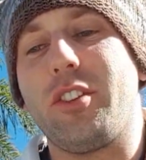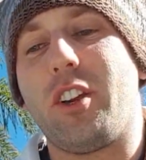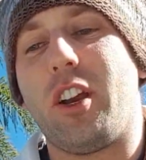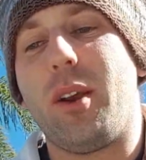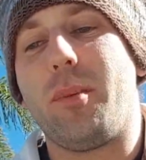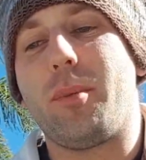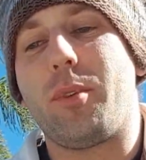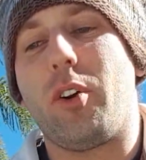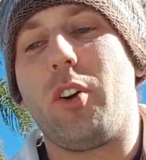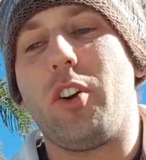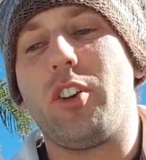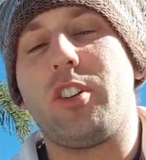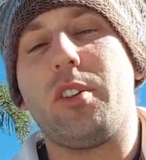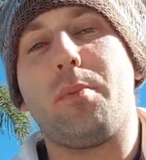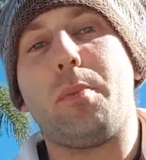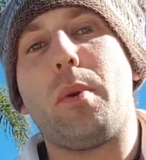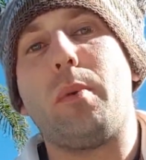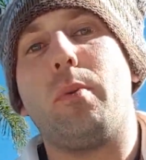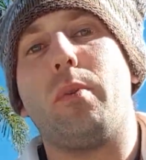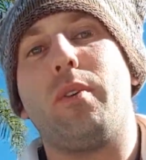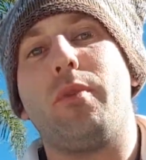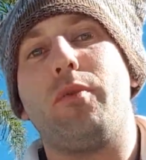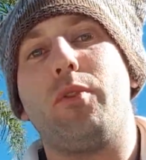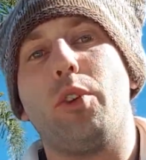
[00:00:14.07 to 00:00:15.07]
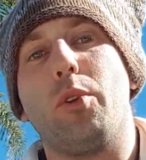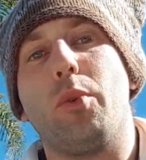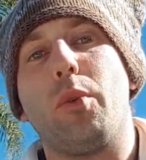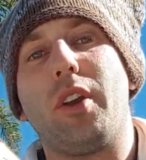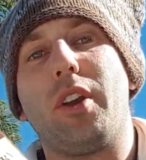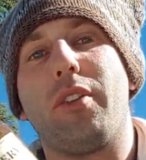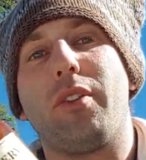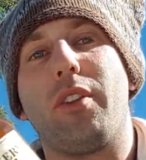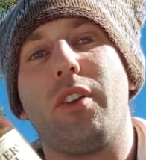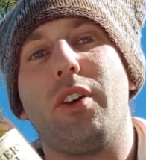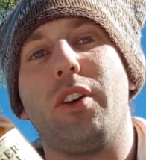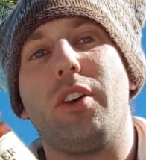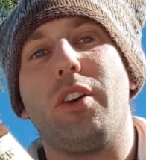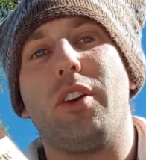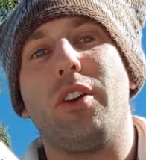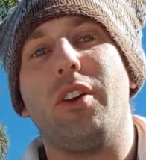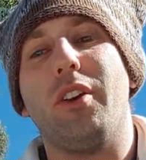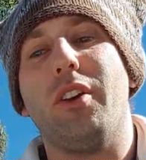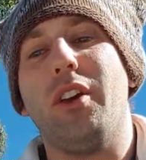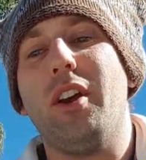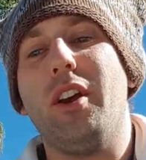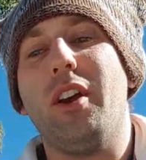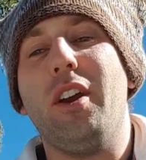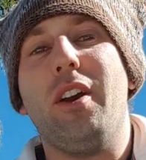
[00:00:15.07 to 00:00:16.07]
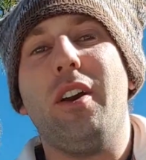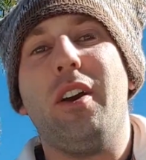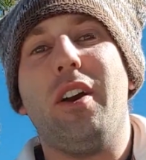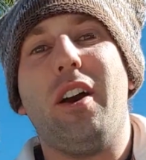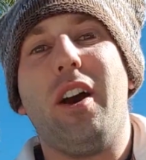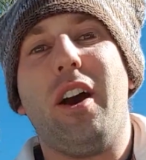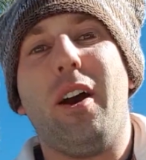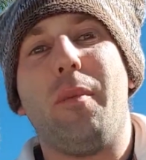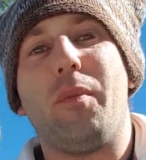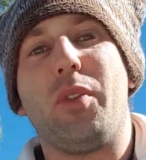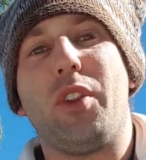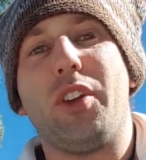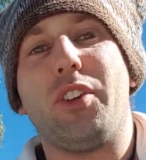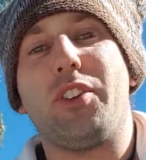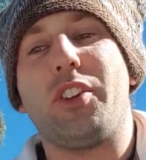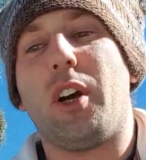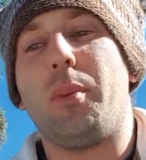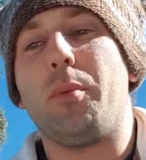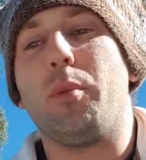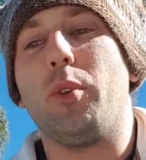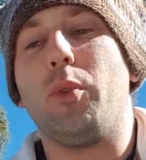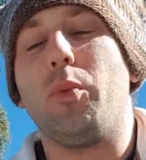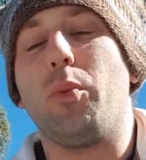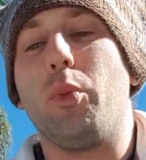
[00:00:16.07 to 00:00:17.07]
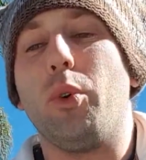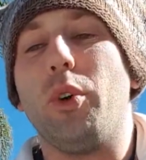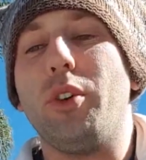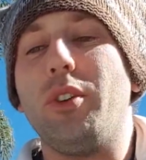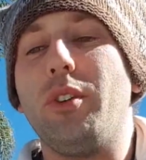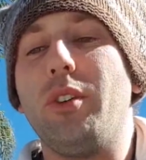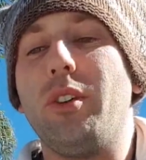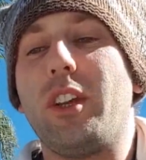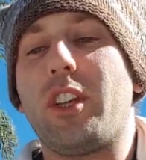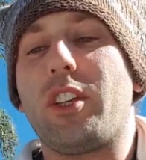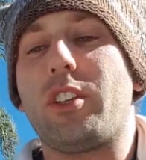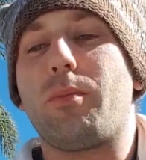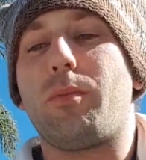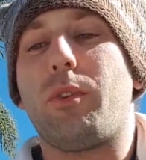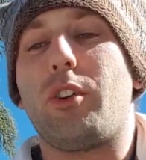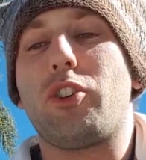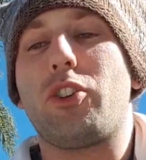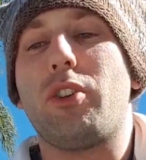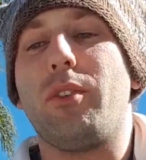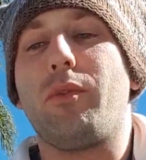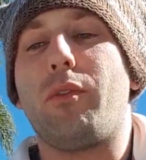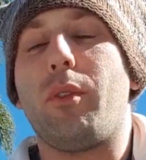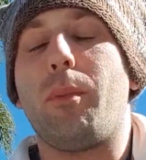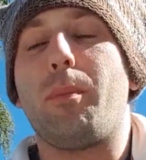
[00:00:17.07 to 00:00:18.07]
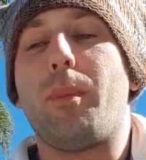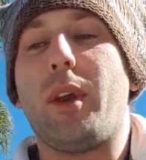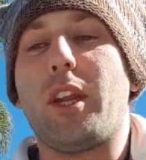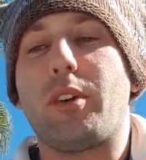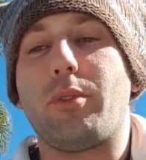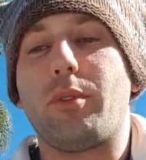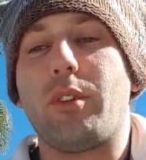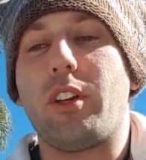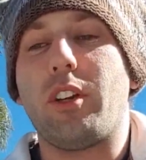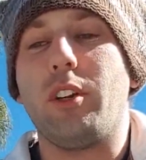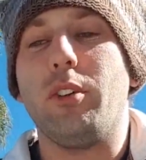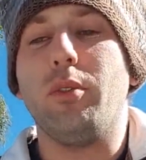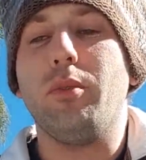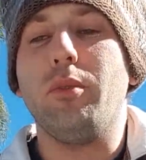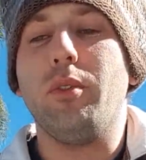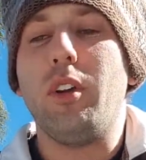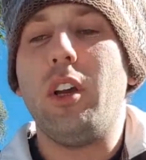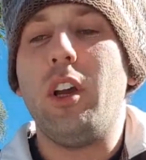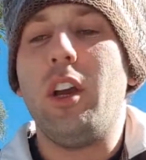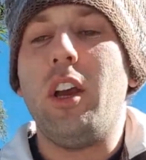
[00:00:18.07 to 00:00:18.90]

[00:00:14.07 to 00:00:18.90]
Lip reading: I am going to be reviewing the double wood expression from Bakery Hill.